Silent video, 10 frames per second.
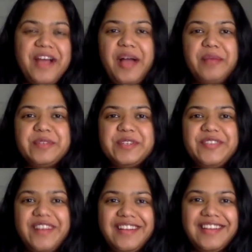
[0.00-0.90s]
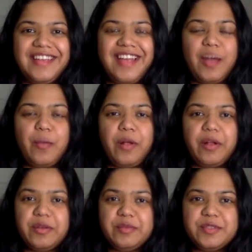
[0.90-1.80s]
I'm Shivani, and
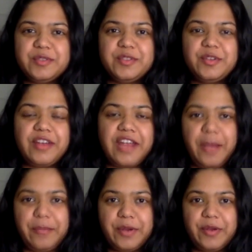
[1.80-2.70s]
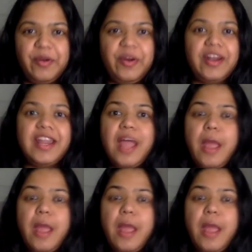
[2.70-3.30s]
welcome to your Capricorn